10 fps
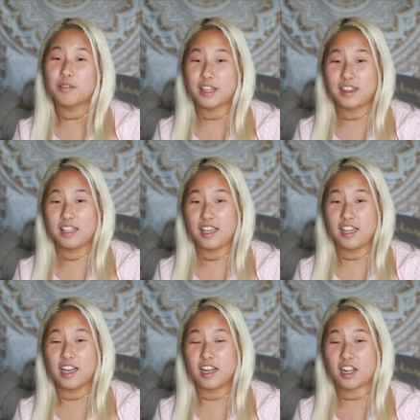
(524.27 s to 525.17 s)
With
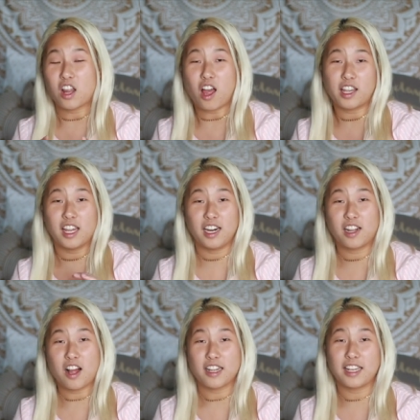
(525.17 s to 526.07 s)
the clocking in and
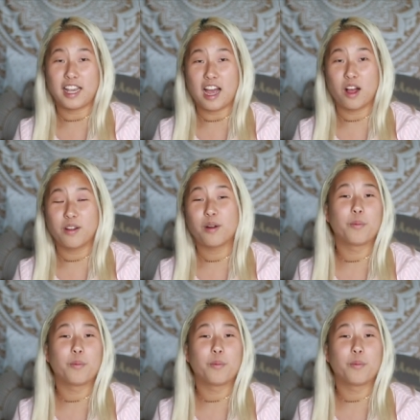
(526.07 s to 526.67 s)
clocking out,